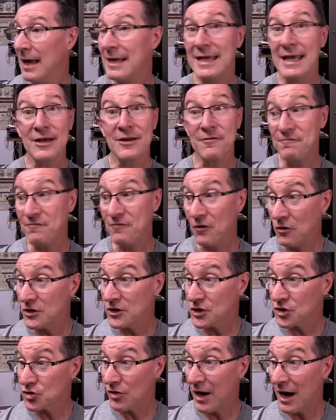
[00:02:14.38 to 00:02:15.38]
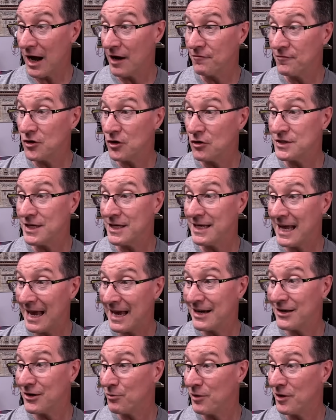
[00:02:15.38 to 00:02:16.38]
And get a first draft using
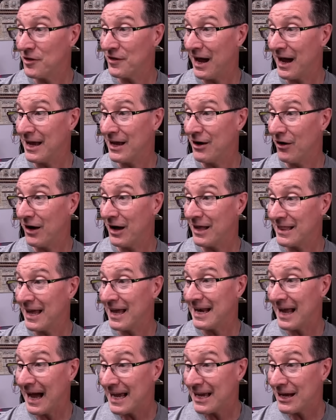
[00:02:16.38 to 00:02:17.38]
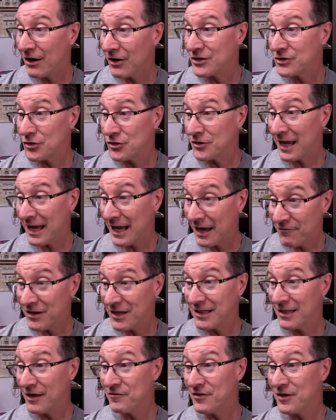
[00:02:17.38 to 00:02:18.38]
Edit with AI. Let AI do the
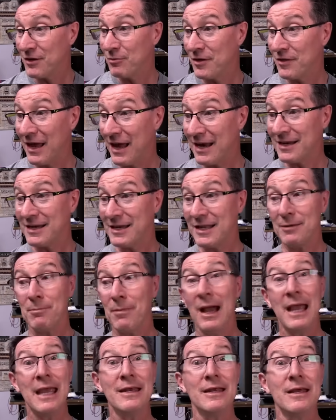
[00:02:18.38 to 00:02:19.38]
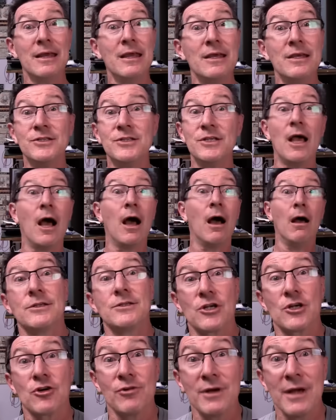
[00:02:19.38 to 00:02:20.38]
heavy lifting with editing made easier.
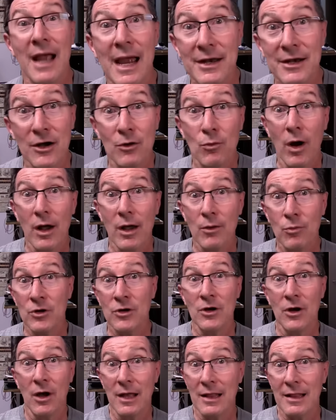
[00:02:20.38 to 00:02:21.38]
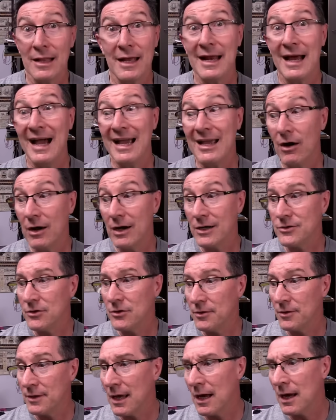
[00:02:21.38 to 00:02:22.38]
As a creator, why wouldn't I let AI
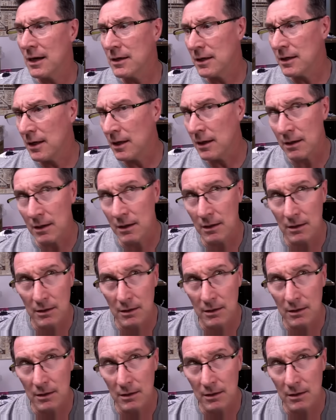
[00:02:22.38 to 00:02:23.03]
do the editing?